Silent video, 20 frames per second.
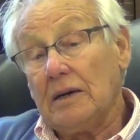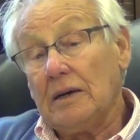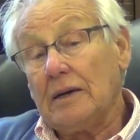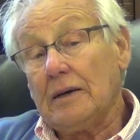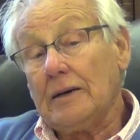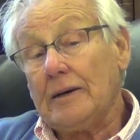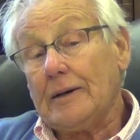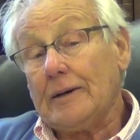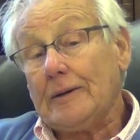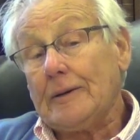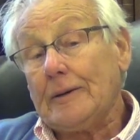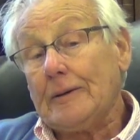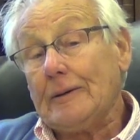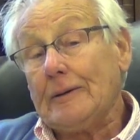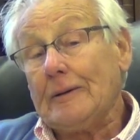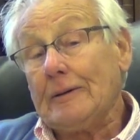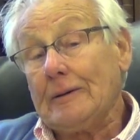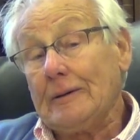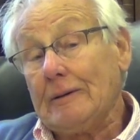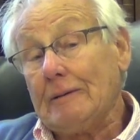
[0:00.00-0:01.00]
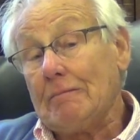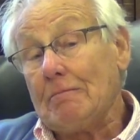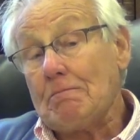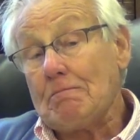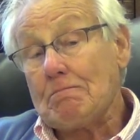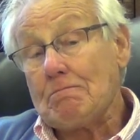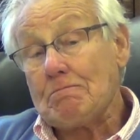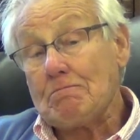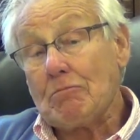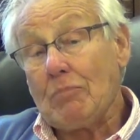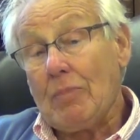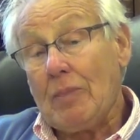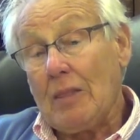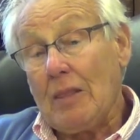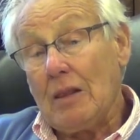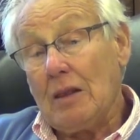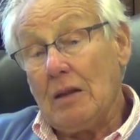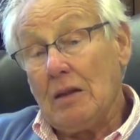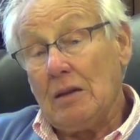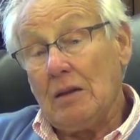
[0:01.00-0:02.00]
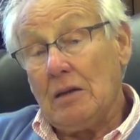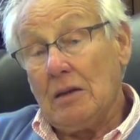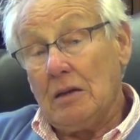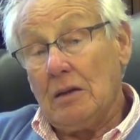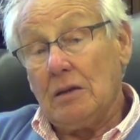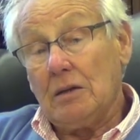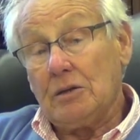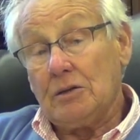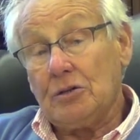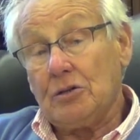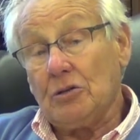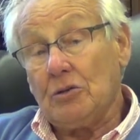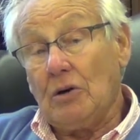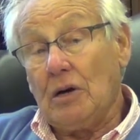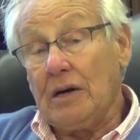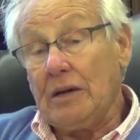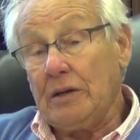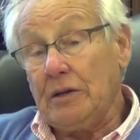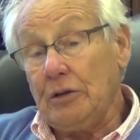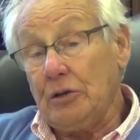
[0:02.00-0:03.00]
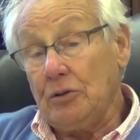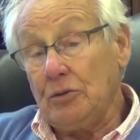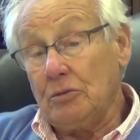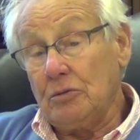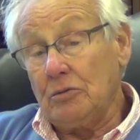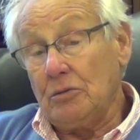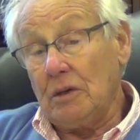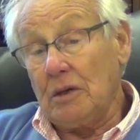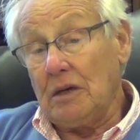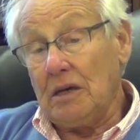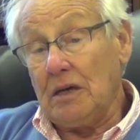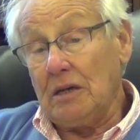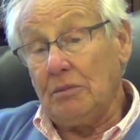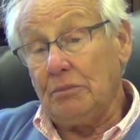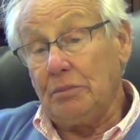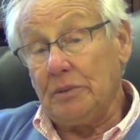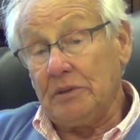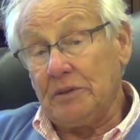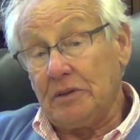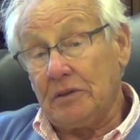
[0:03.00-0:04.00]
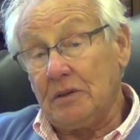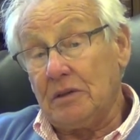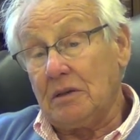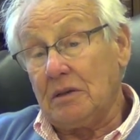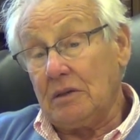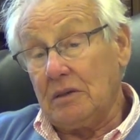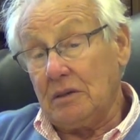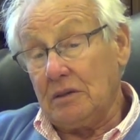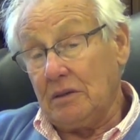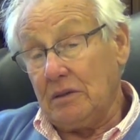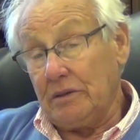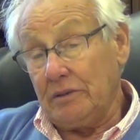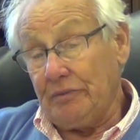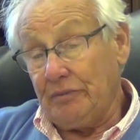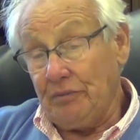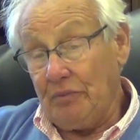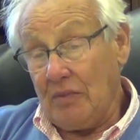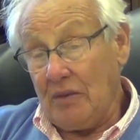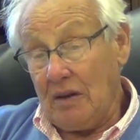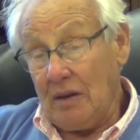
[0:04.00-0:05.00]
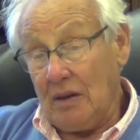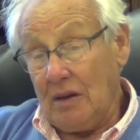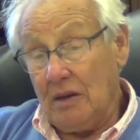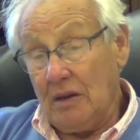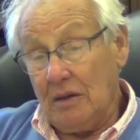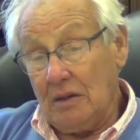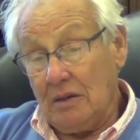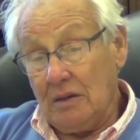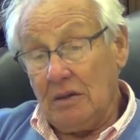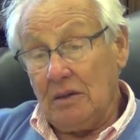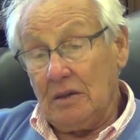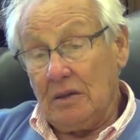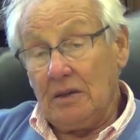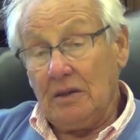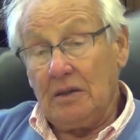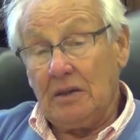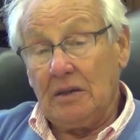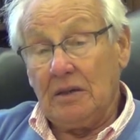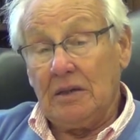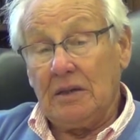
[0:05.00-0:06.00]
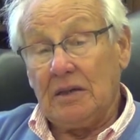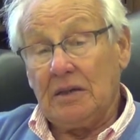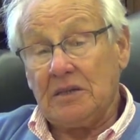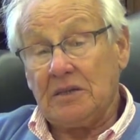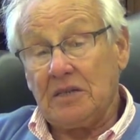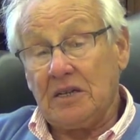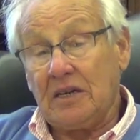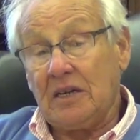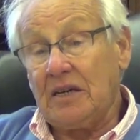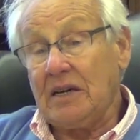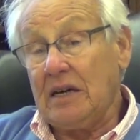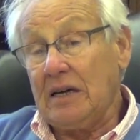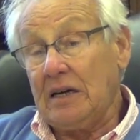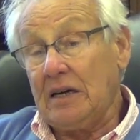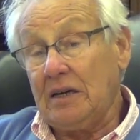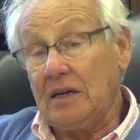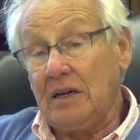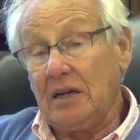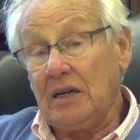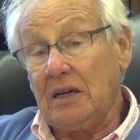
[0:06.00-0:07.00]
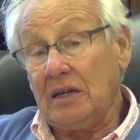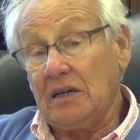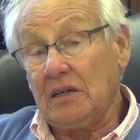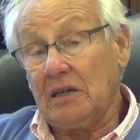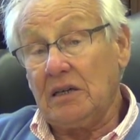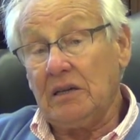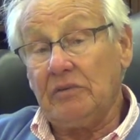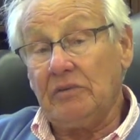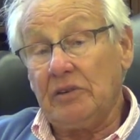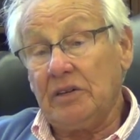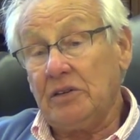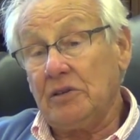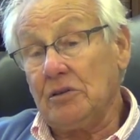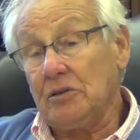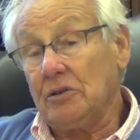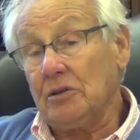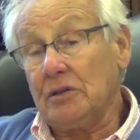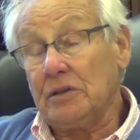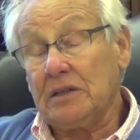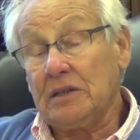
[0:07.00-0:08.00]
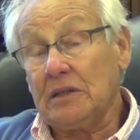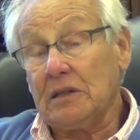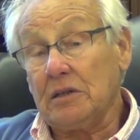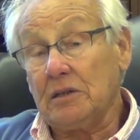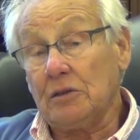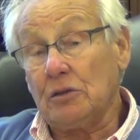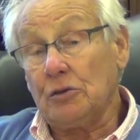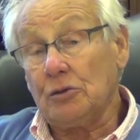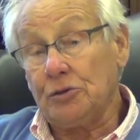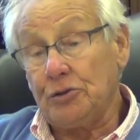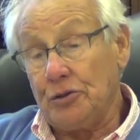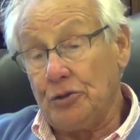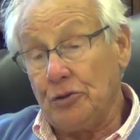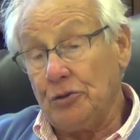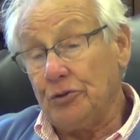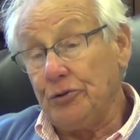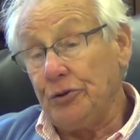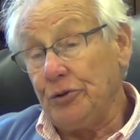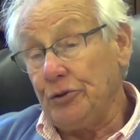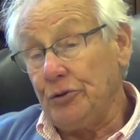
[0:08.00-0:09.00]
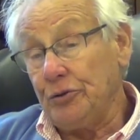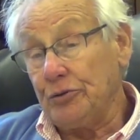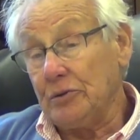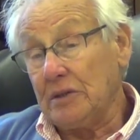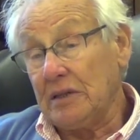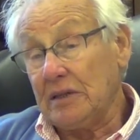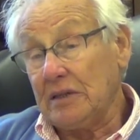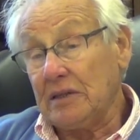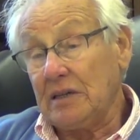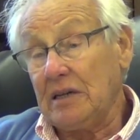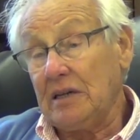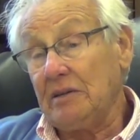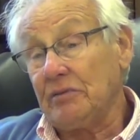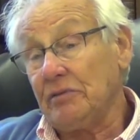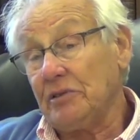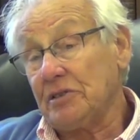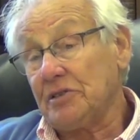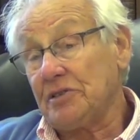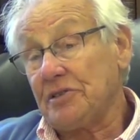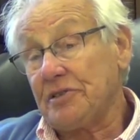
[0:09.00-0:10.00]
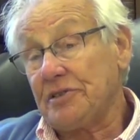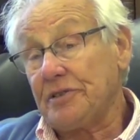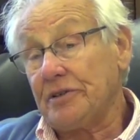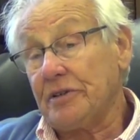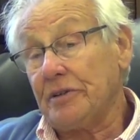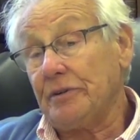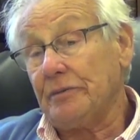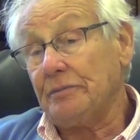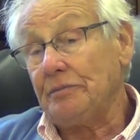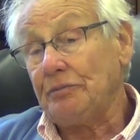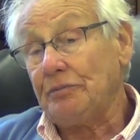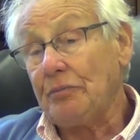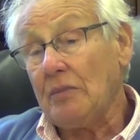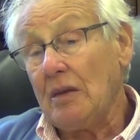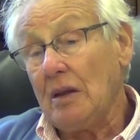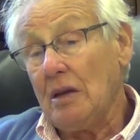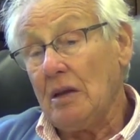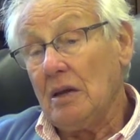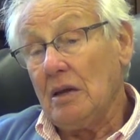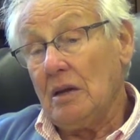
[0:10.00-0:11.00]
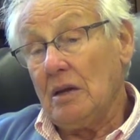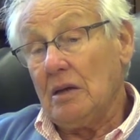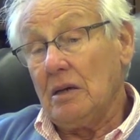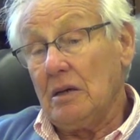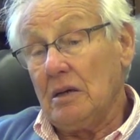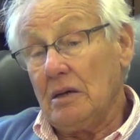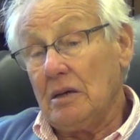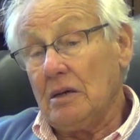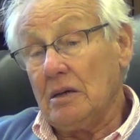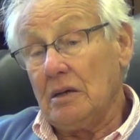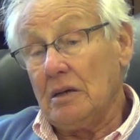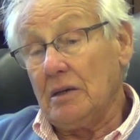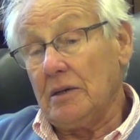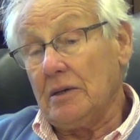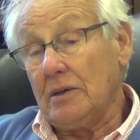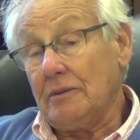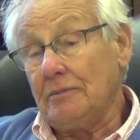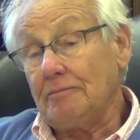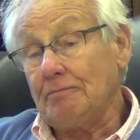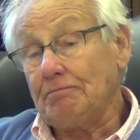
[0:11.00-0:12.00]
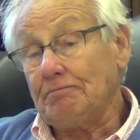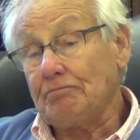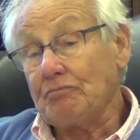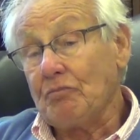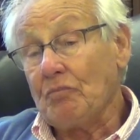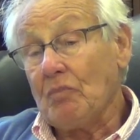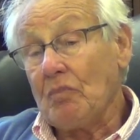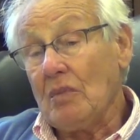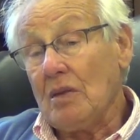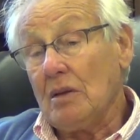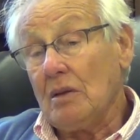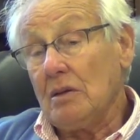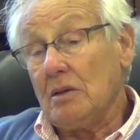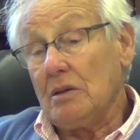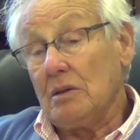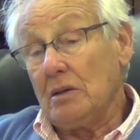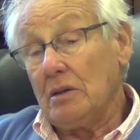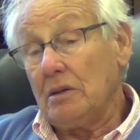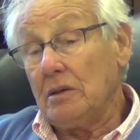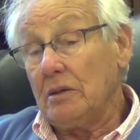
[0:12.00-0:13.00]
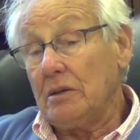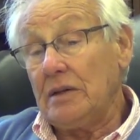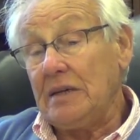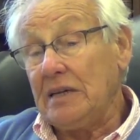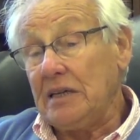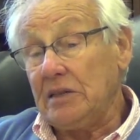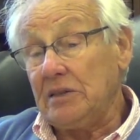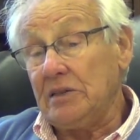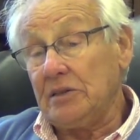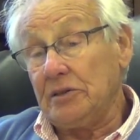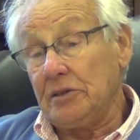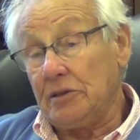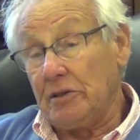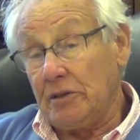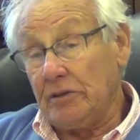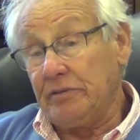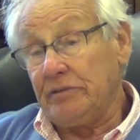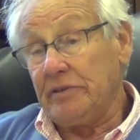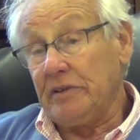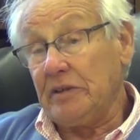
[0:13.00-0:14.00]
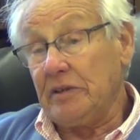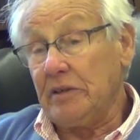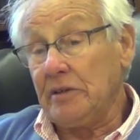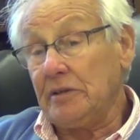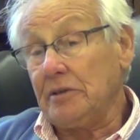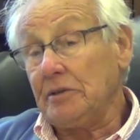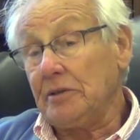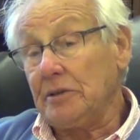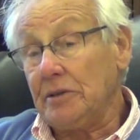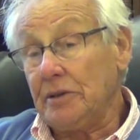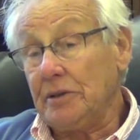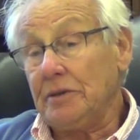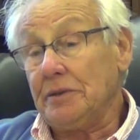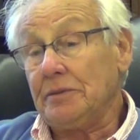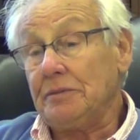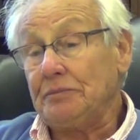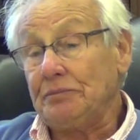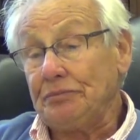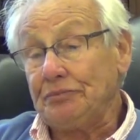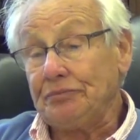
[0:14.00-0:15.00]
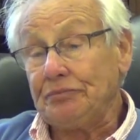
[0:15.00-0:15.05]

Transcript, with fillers: And um, so I knew Albert. Uh, as a caring individual, and I also knew that he was um, um, a leader of a uh,